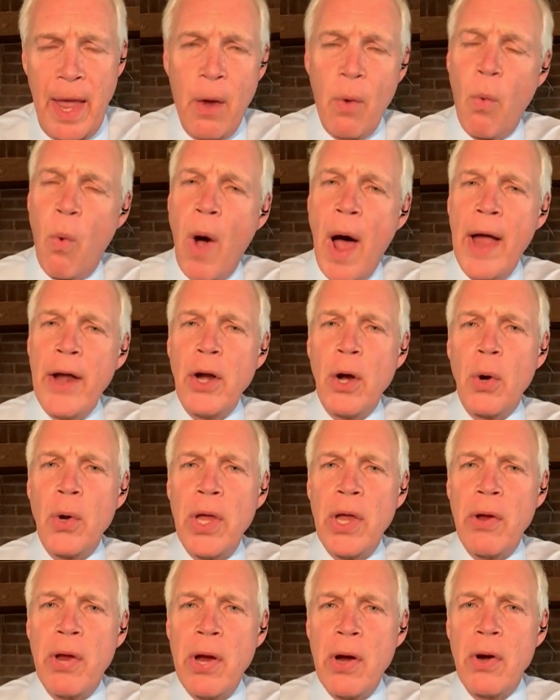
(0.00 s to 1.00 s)
And why
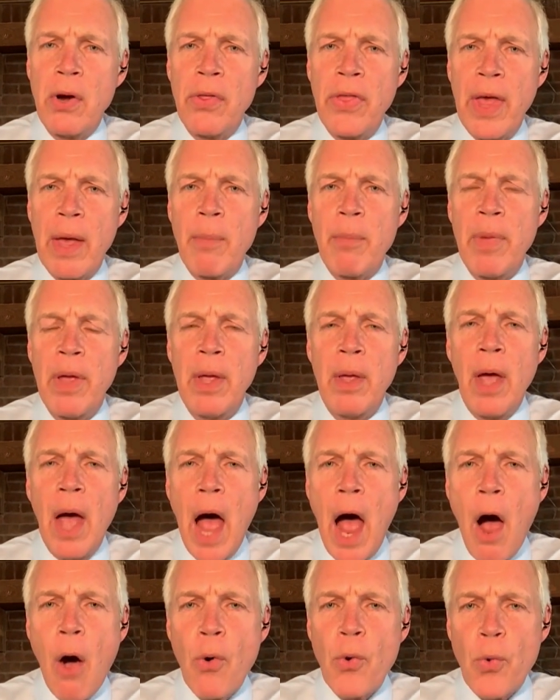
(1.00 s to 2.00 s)
don't you hear them
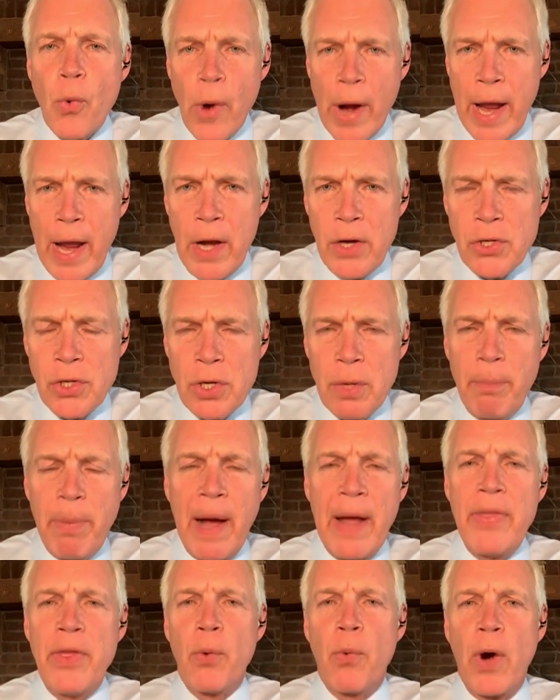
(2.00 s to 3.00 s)
outraged
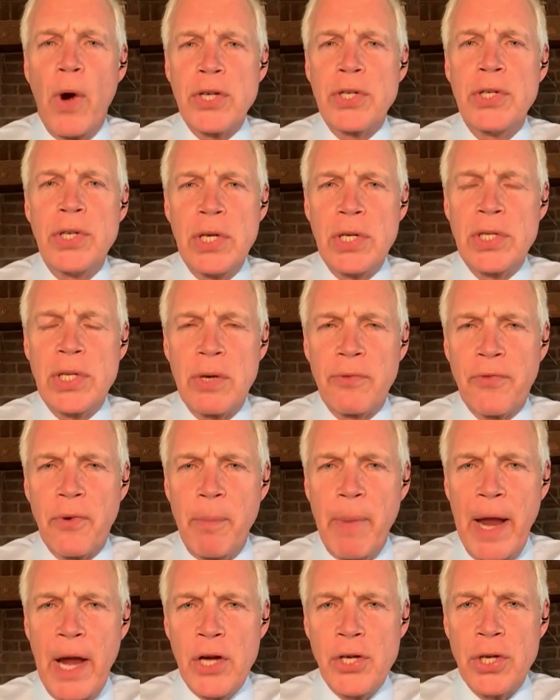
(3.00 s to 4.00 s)
by the Russian
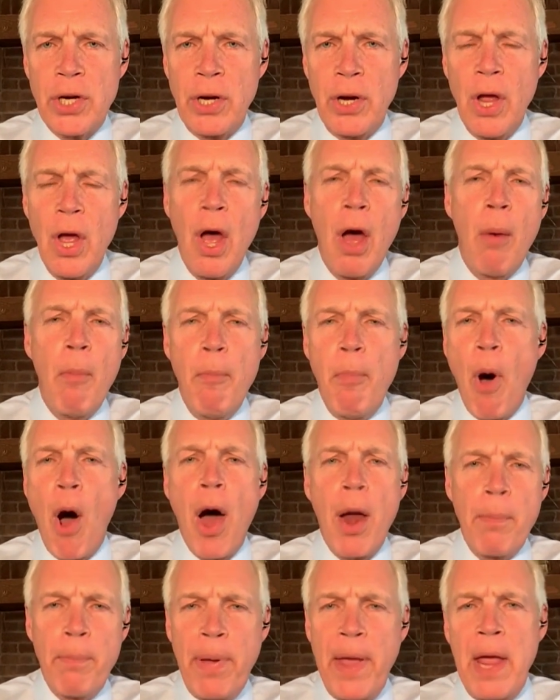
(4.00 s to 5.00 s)
disinformation
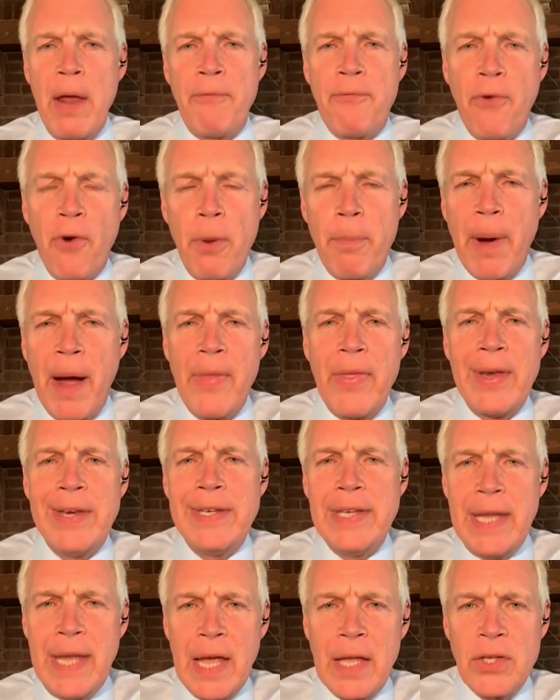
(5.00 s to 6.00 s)
bought and paid for by
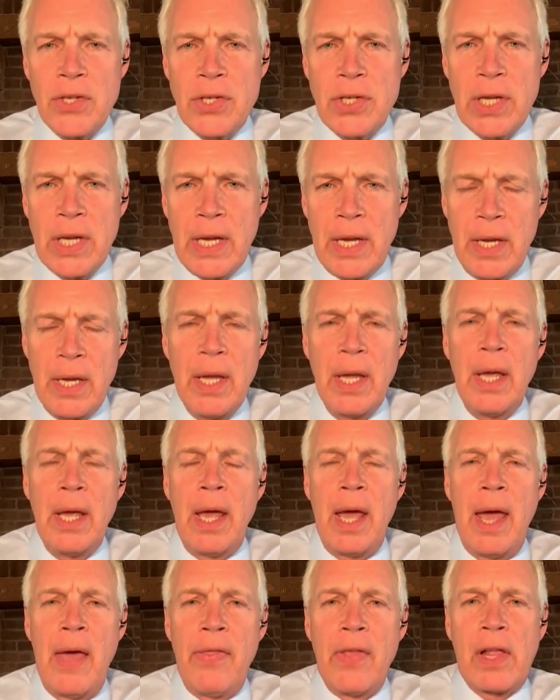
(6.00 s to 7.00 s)
the D N C
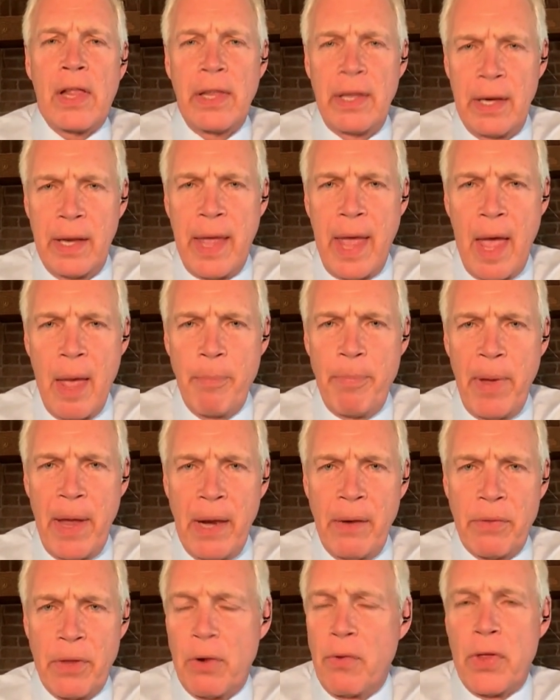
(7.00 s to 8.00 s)
and the Clinton
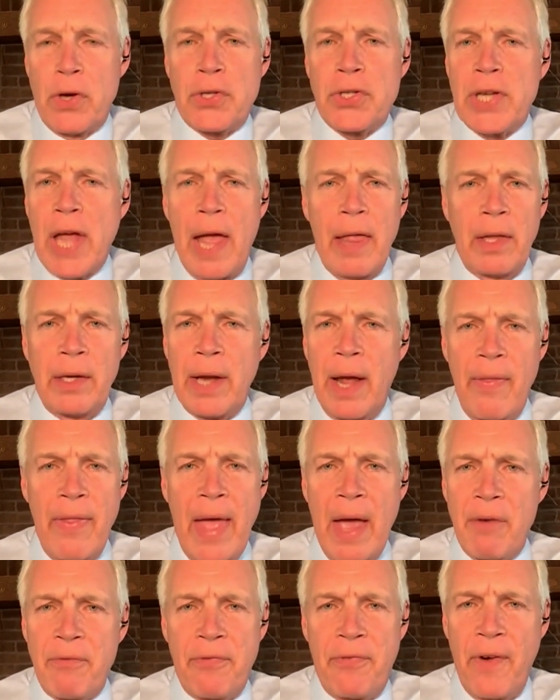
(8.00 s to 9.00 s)
campaign? They're, they're silent
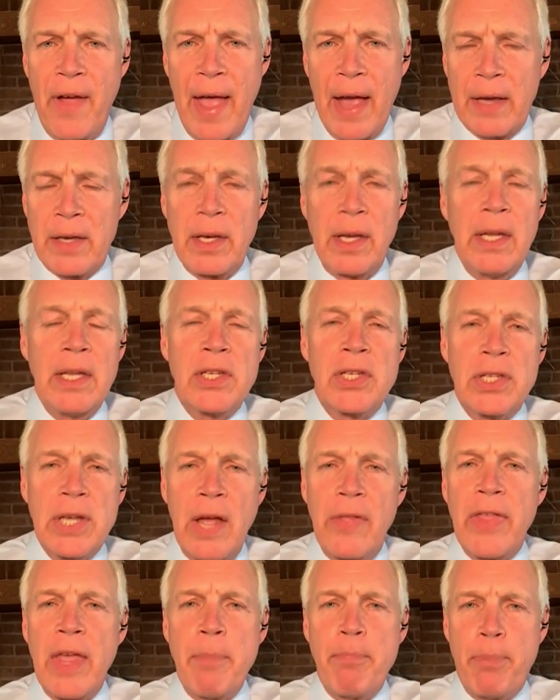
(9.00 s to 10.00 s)
on that fact.
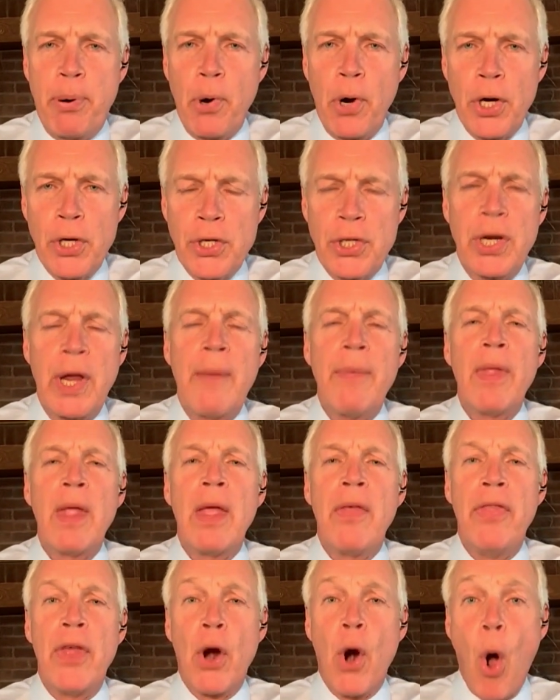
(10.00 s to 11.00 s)
Instead, they push
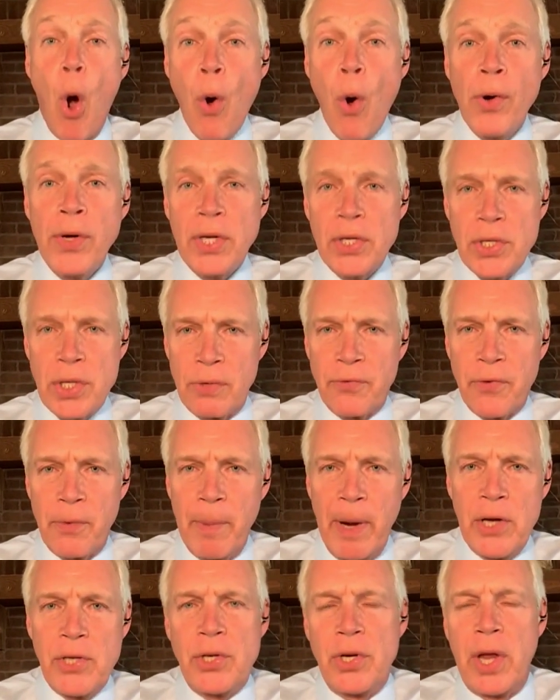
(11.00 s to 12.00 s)
their own
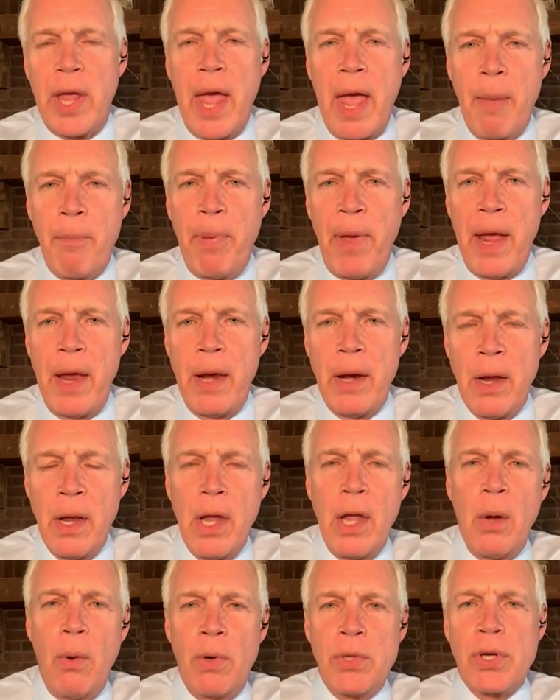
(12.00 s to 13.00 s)
disinformation
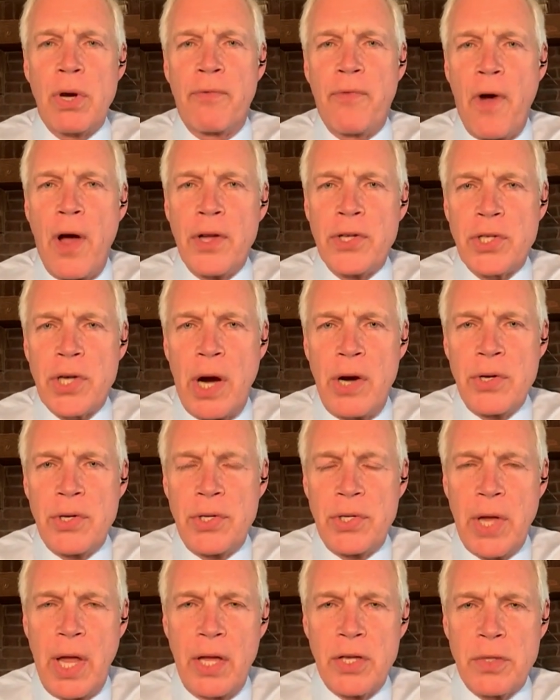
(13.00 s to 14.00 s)
campaign, which are false
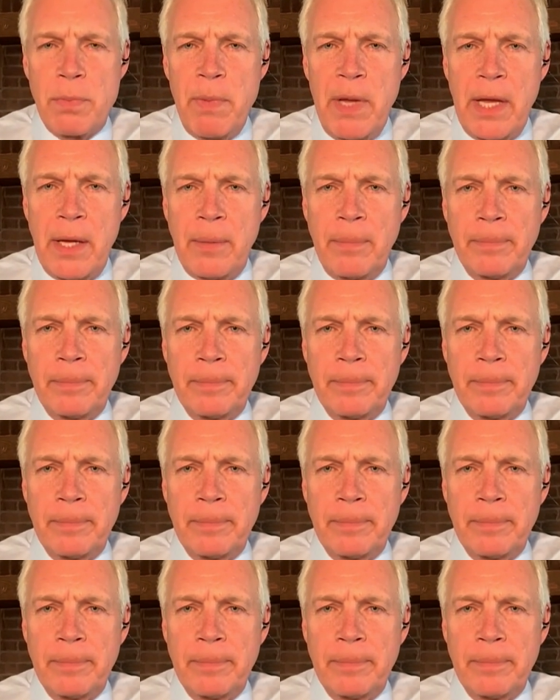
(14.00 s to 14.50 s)
charges against me.